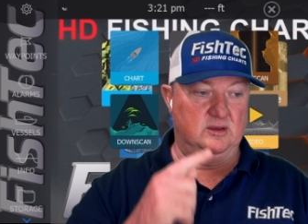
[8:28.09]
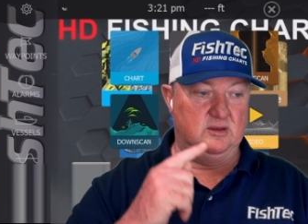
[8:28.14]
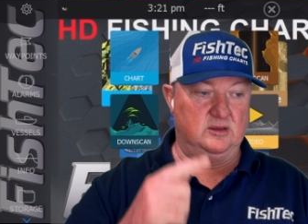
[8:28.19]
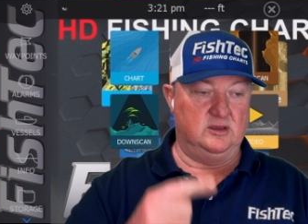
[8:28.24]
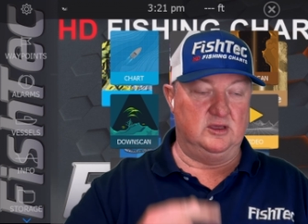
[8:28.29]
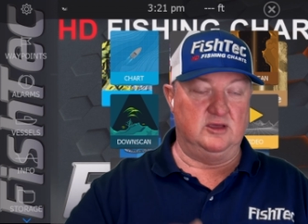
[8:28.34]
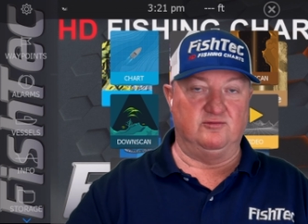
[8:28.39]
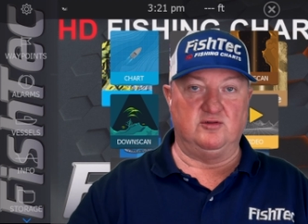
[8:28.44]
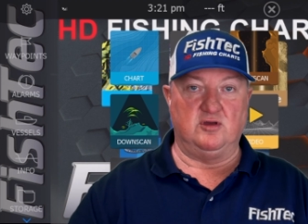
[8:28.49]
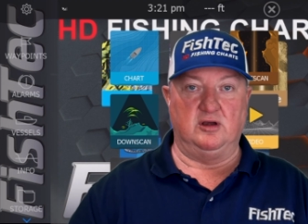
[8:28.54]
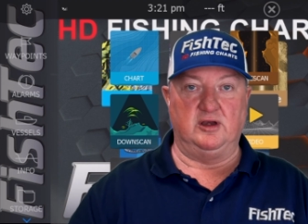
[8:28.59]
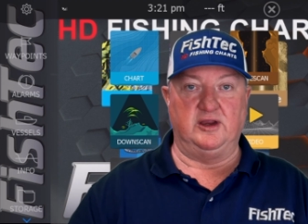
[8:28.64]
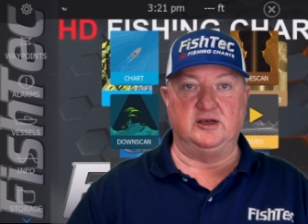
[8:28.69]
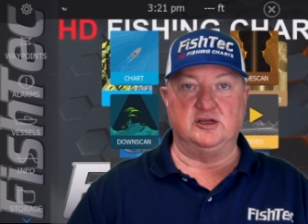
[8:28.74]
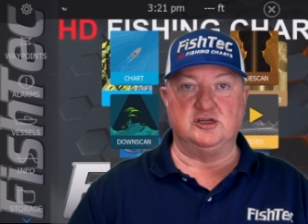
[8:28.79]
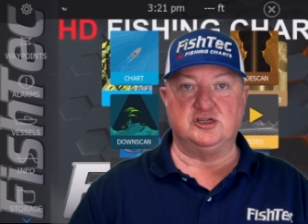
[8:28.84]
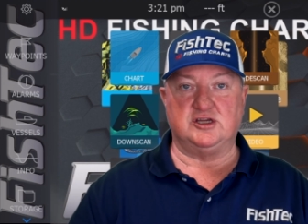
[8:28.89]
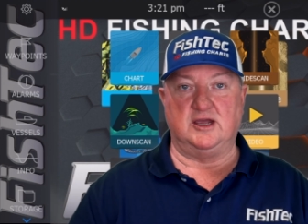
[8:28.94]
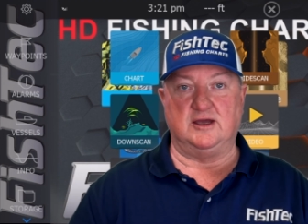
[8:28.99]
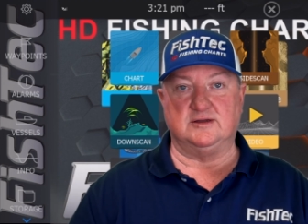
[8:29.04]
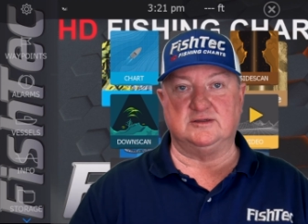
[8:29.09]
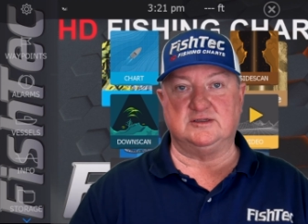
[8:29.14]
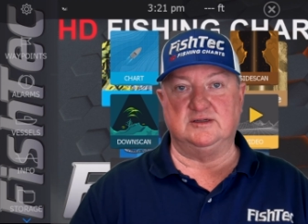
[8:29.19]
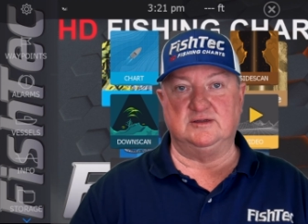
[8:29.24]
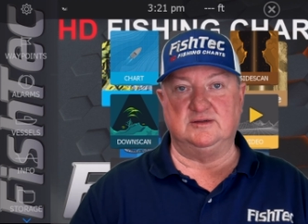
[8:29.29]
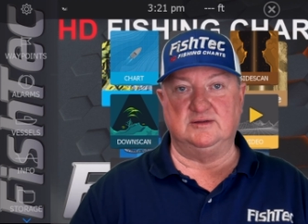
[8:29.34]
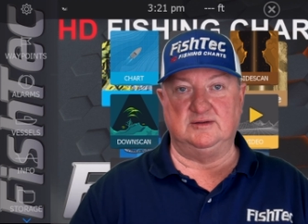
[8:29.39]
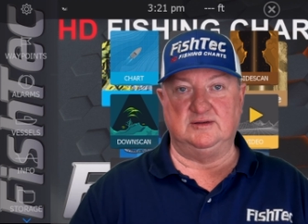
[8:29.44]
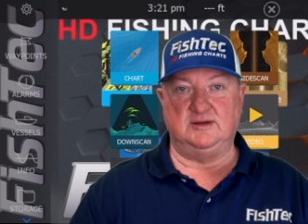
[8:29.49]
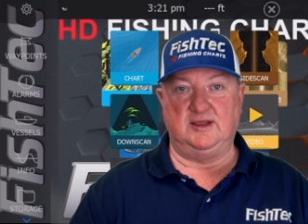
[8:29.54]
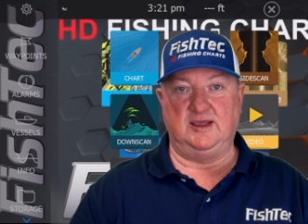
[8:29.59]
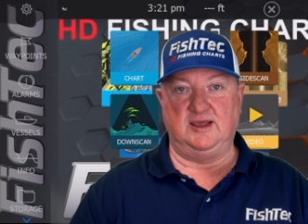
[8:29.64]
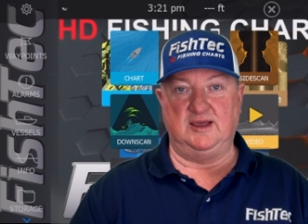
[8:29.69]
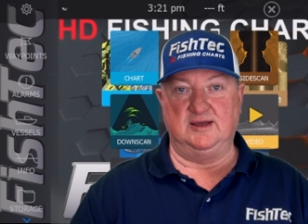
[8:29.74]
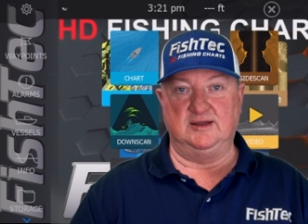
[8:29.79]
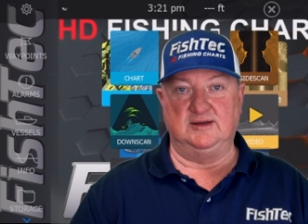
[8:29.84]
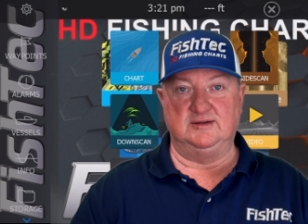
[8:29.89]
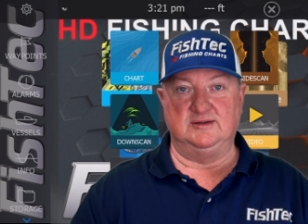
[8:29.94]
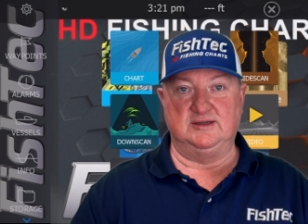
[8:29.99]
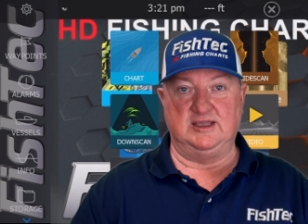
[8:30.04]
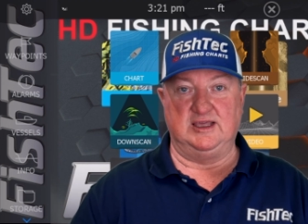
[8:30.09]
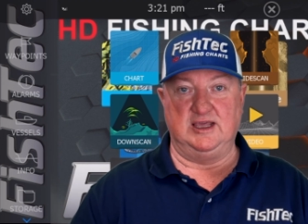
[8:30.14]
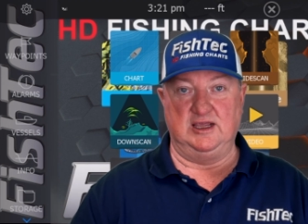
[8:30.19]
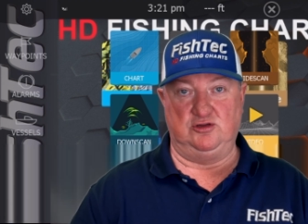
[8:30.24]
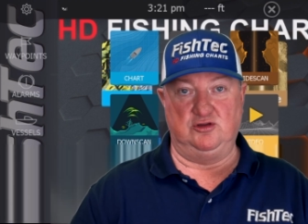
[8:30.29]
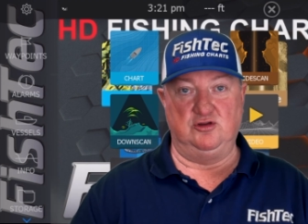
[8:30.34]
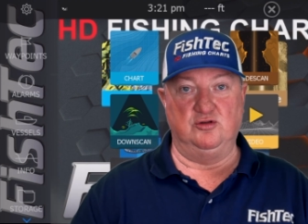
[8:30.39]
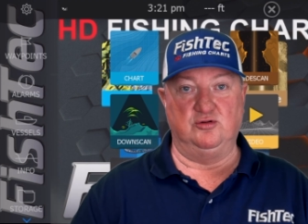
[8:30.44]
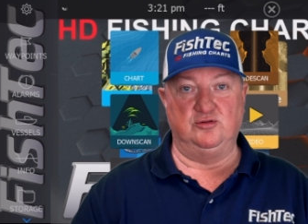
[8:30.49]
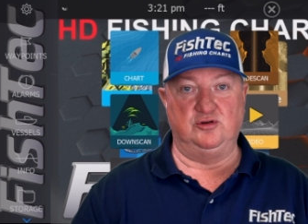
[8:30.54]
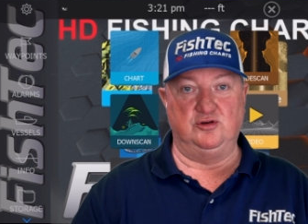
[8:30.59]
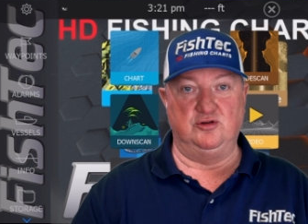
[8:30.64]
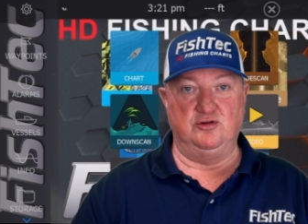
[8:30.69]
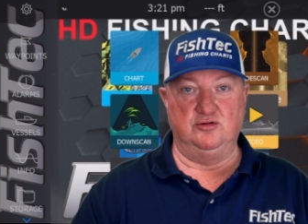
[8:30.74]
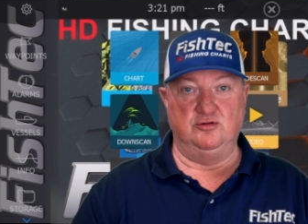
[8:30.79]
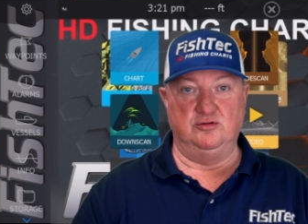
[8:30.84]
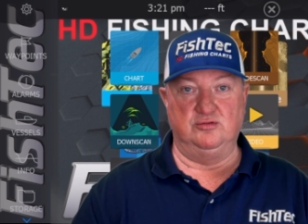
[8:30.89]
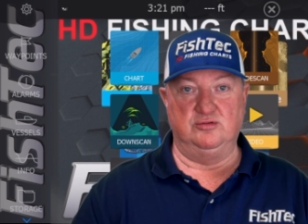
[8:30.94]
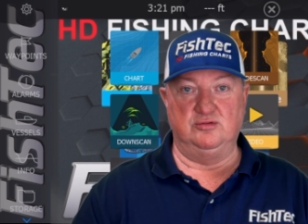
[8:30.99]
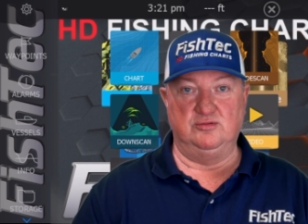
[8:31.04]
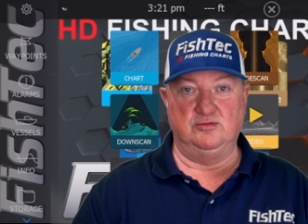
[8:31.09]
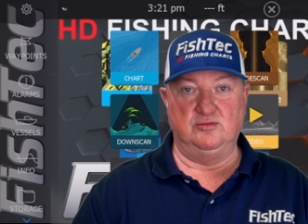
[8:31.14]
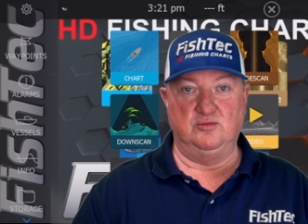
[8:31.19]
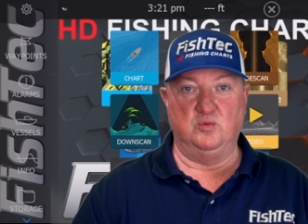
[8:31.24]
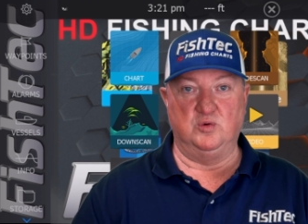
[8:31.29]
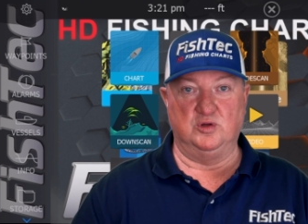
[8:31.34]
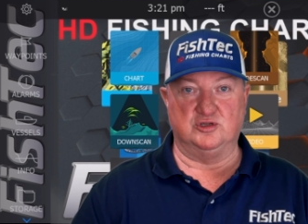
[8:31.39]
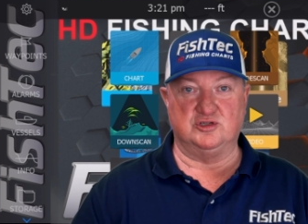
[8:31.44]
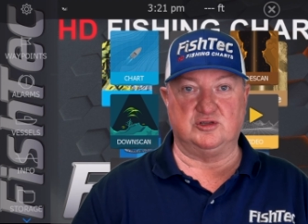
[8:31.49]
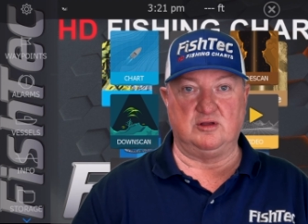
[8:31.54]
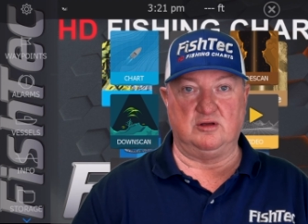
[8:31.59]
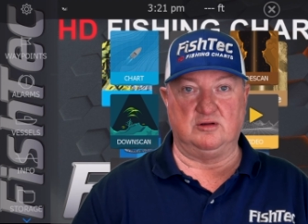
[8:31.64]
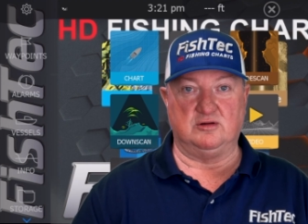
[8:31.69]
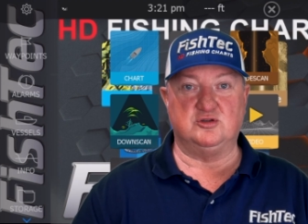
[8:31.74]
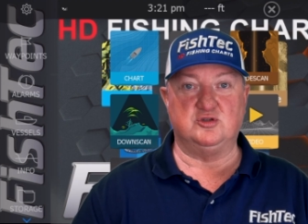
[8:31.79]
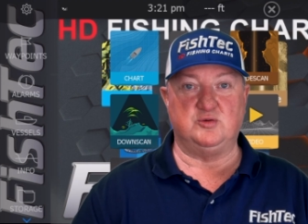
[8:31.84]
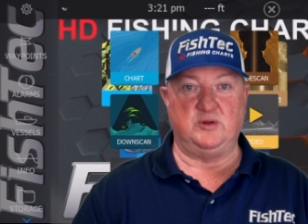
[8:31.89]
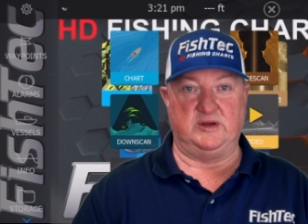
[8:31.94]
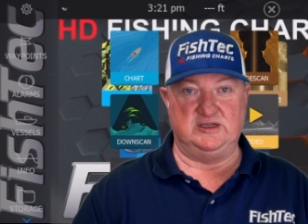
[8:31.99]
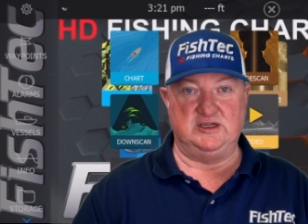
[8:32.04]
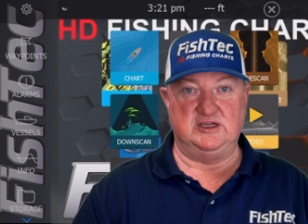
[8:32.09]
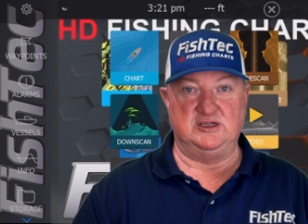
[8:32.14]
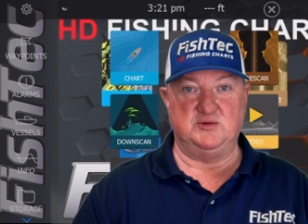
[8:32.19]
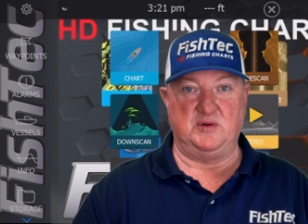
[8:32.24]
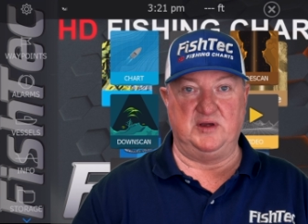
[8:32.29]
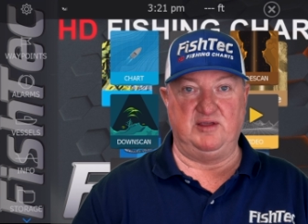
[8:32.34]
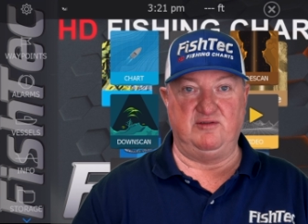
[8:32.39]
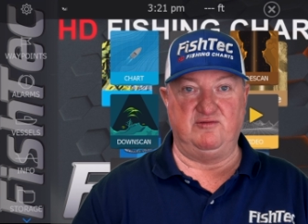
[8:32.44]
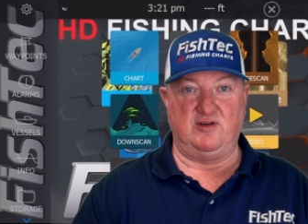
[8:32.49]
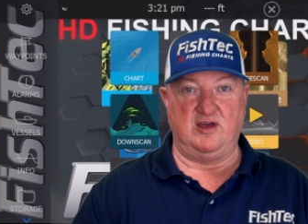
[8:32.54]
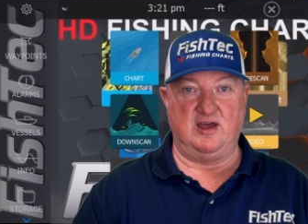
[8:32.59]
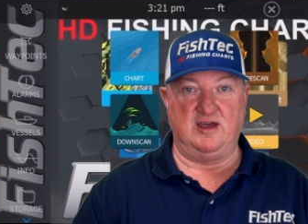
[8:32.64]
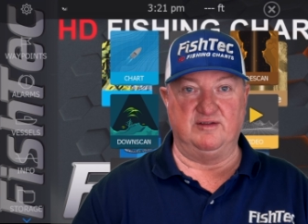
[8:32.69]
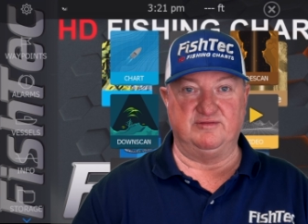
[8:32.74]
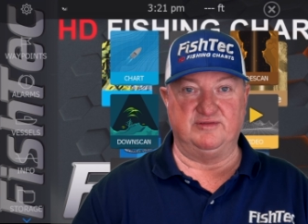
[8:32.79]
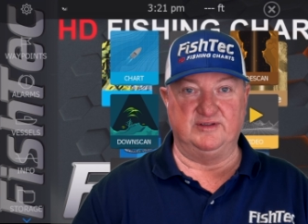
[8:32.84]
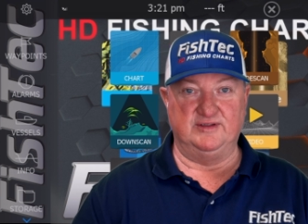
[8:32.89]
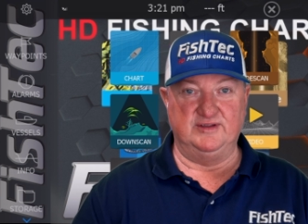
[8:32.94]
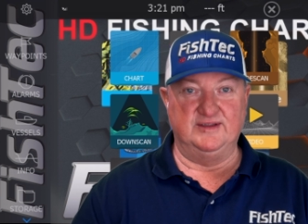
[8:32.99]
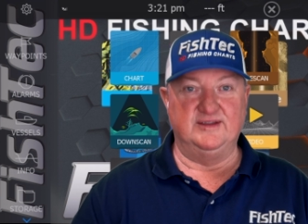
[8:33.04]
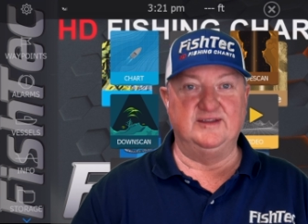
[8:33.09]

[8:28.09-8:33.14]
give Colleen a shout and get your new Woodstock 2025.